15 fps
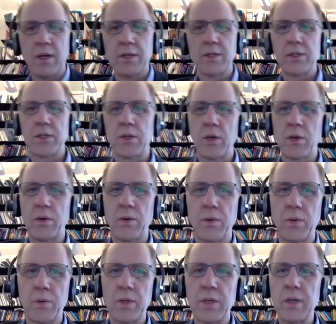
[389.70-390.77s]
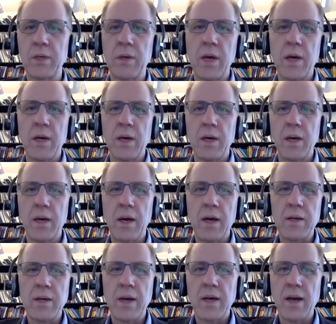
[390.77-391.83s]
So
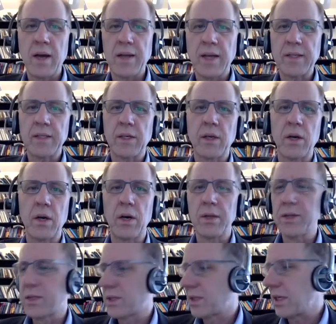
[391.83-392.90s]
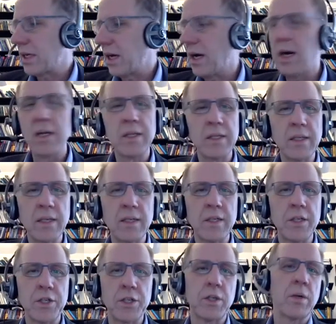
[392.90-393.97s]
I like to call this the
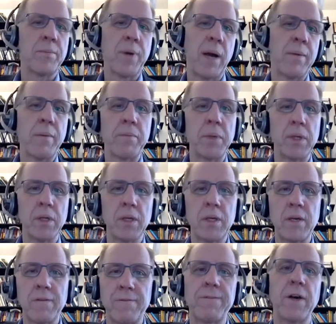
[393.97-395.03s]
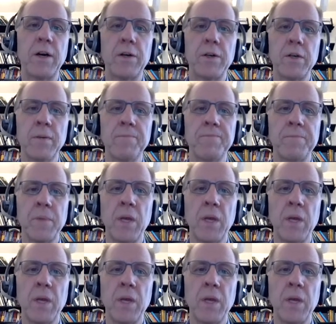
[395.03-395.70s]
unconditional probability of failure.